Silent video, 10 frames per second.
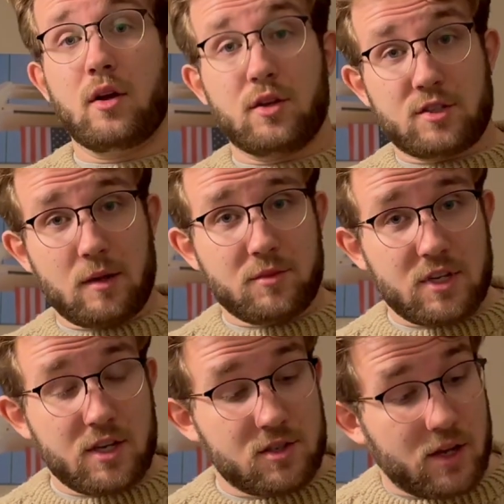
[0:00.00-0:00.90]
Some
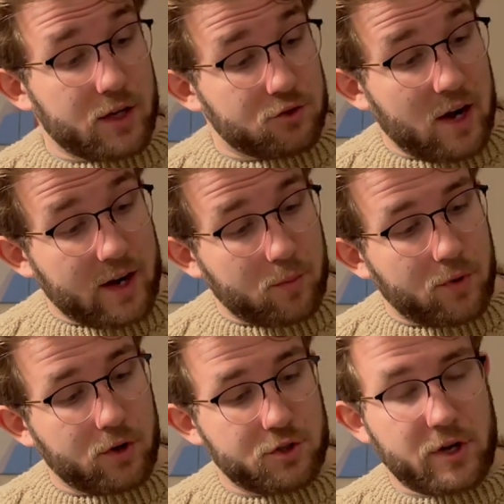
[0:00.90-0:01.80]
teas like dragon
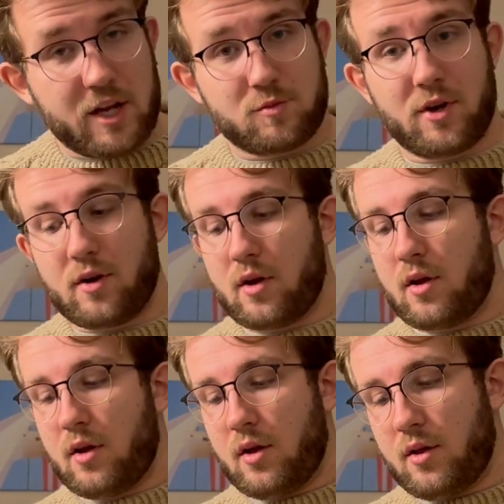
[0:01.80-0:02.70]
pearl jasmine,
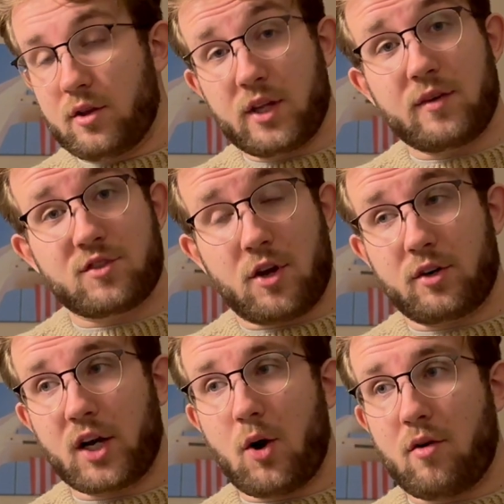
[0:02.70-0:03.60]
the leaves
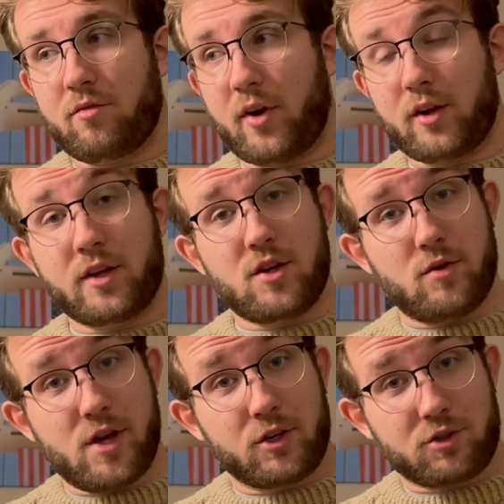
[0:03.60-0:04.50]
undergo a fairly
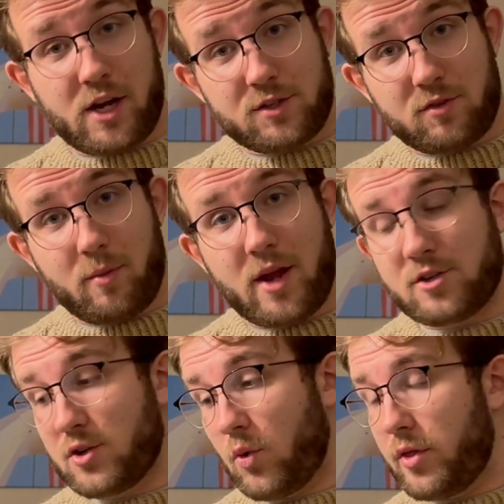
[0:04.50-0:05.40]
unique
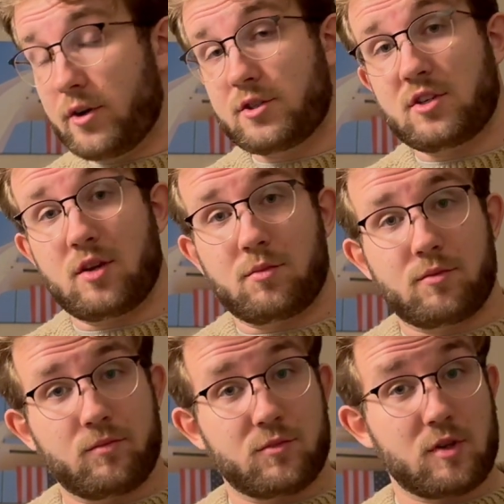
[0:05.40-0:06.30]
transformation when they're steeped,
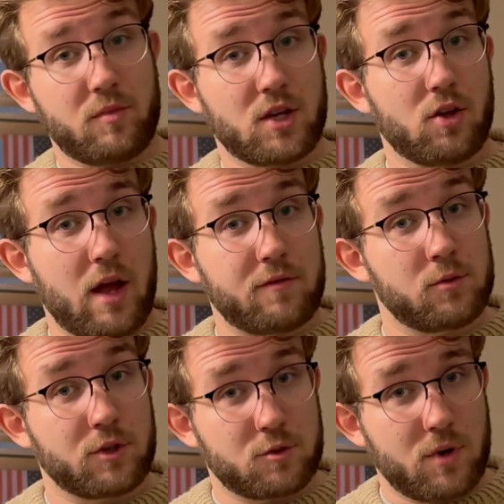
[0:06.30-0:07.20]
something you'll have
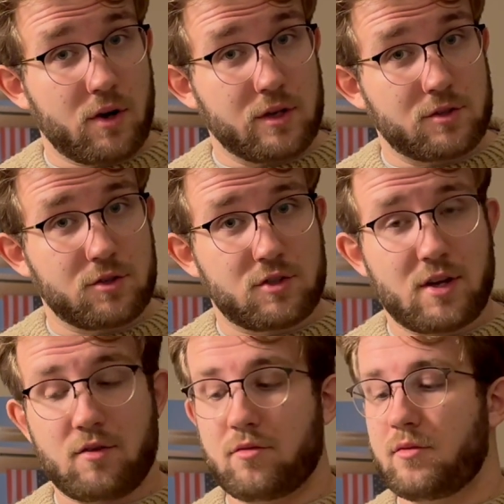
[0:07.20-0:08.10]
to experience
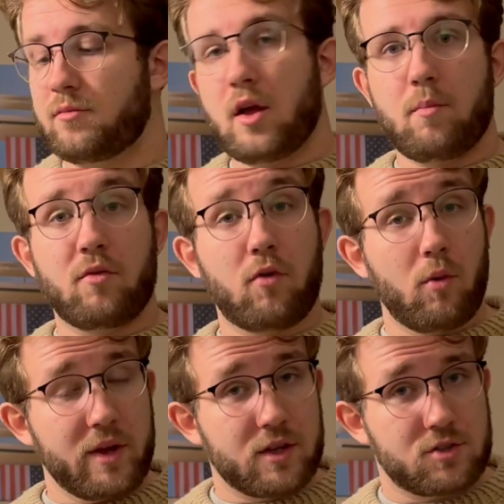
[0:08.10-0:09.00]
yourself. Before
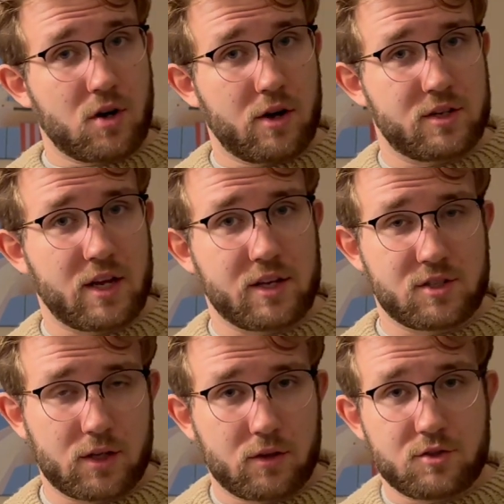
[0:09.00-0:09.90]
we get started
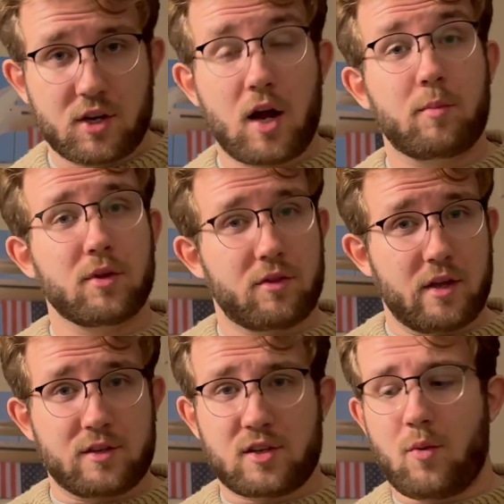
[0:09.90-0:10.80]
tasting, there's a couple of
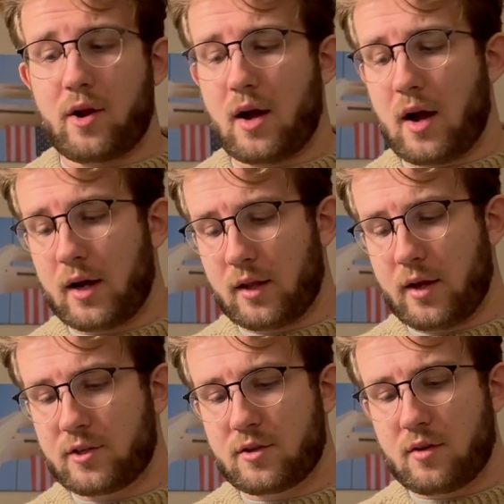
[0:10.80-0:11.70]
things I want to highlight.